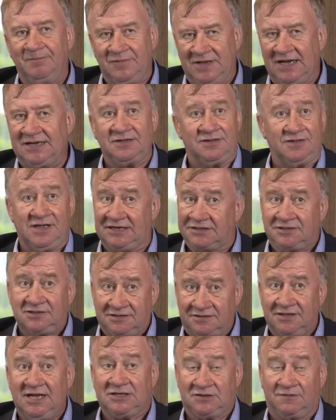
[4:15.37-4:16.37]

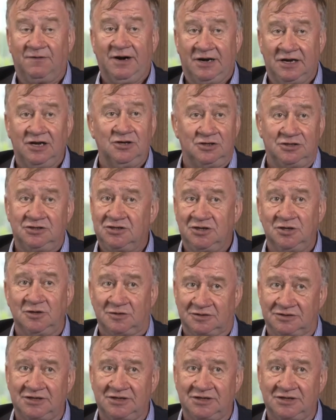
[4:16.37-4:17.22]
That's very good too.